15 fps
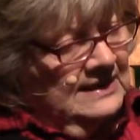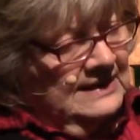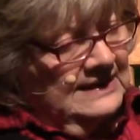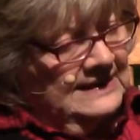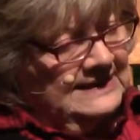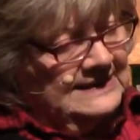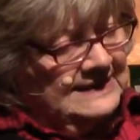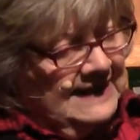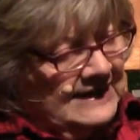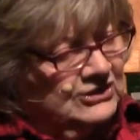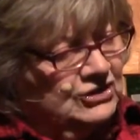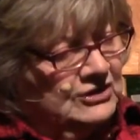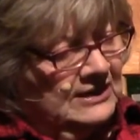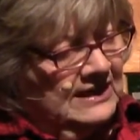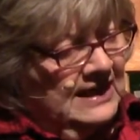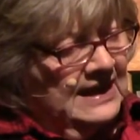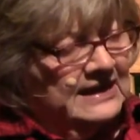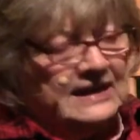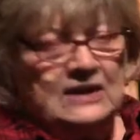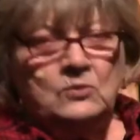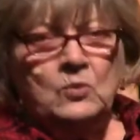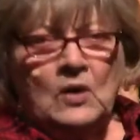He sketched
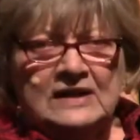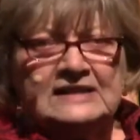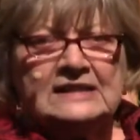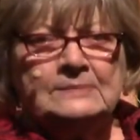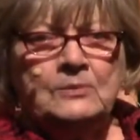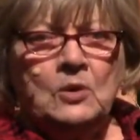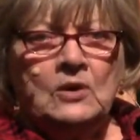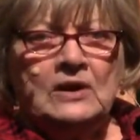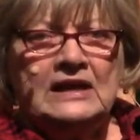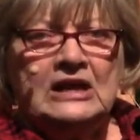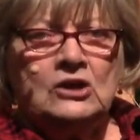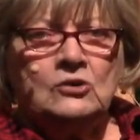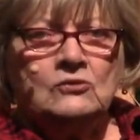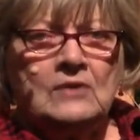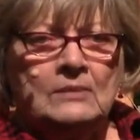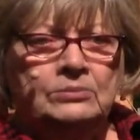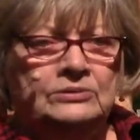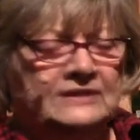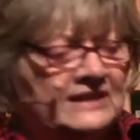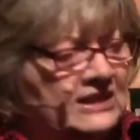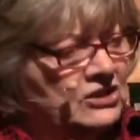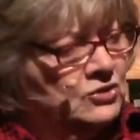again, and once more he crumpled
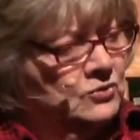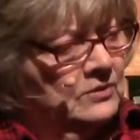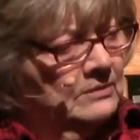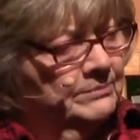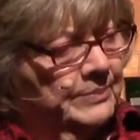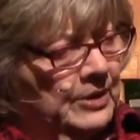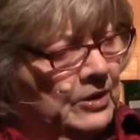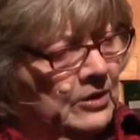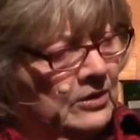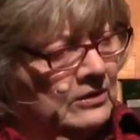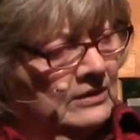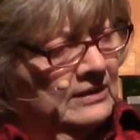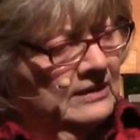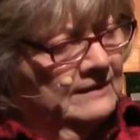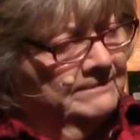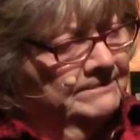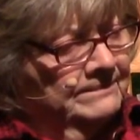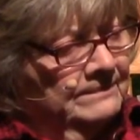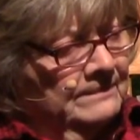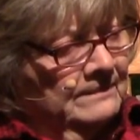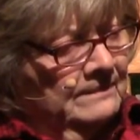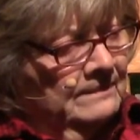it into a ball.
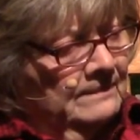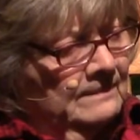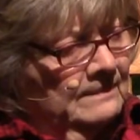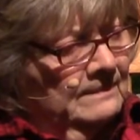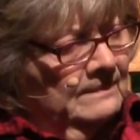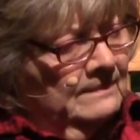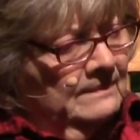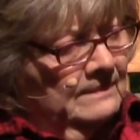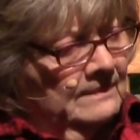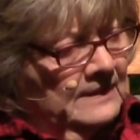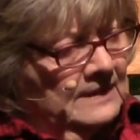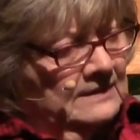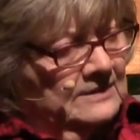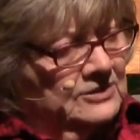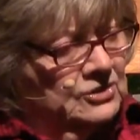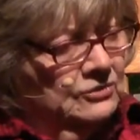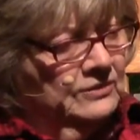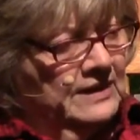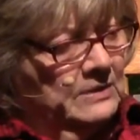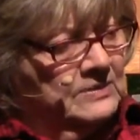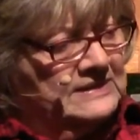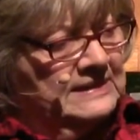Soon
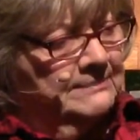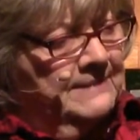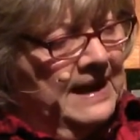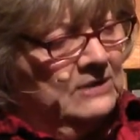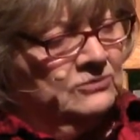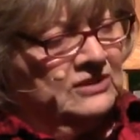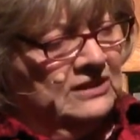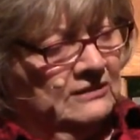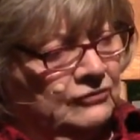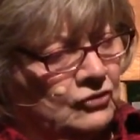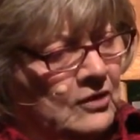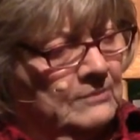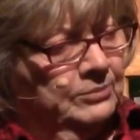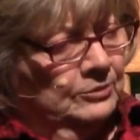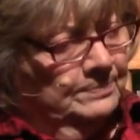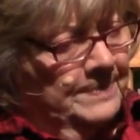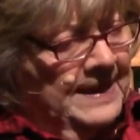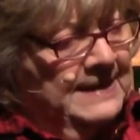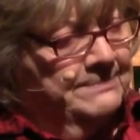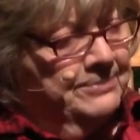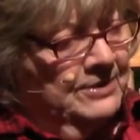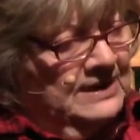there was a mountain of crumpled
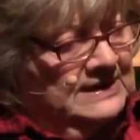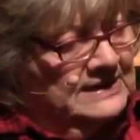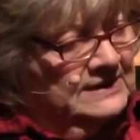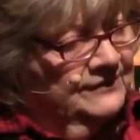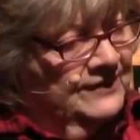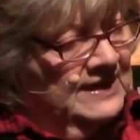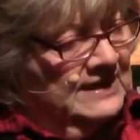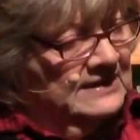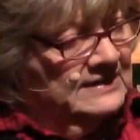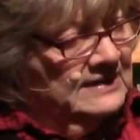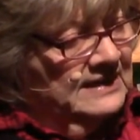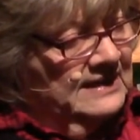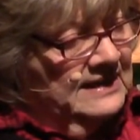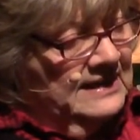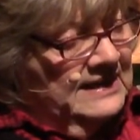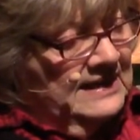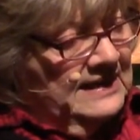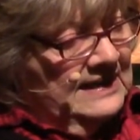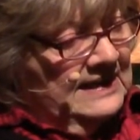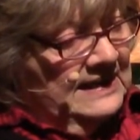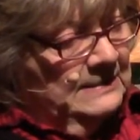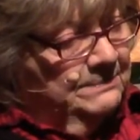paper at his feet.
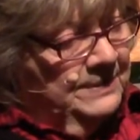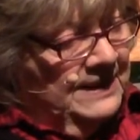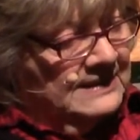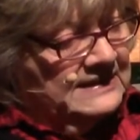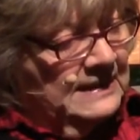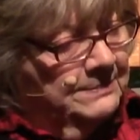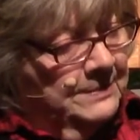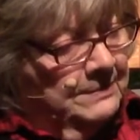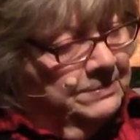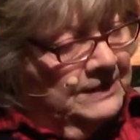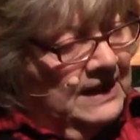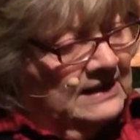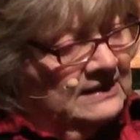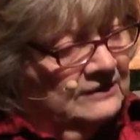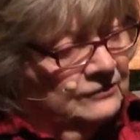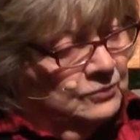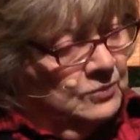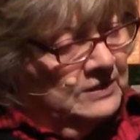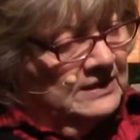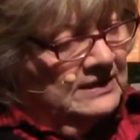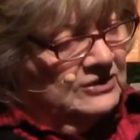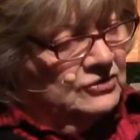He picked up a block of
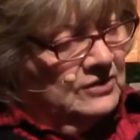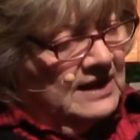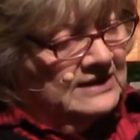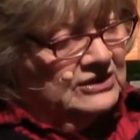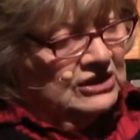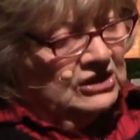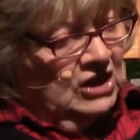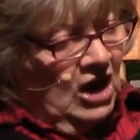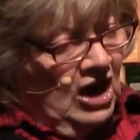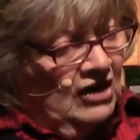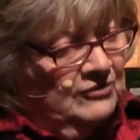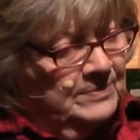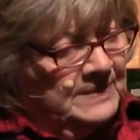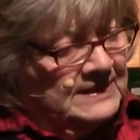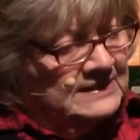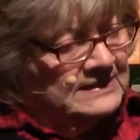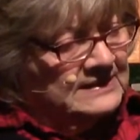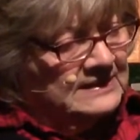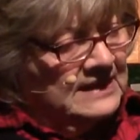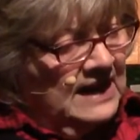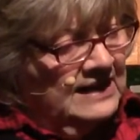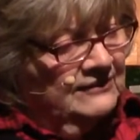wood and tried to carve, but his
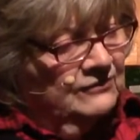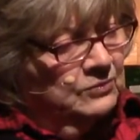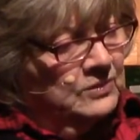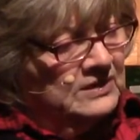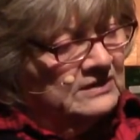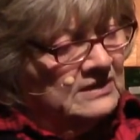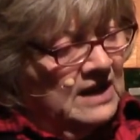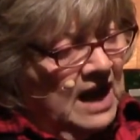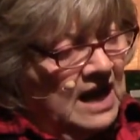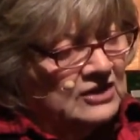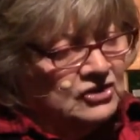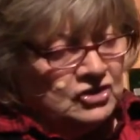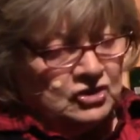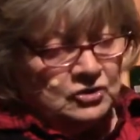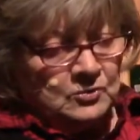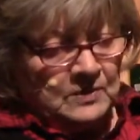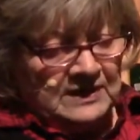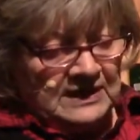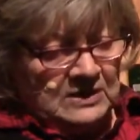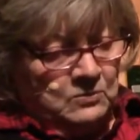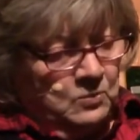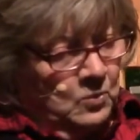knife would not do what
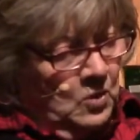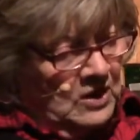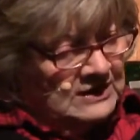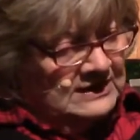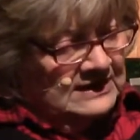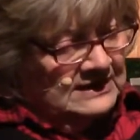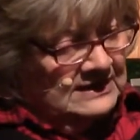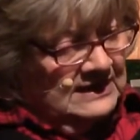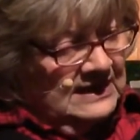he wanted.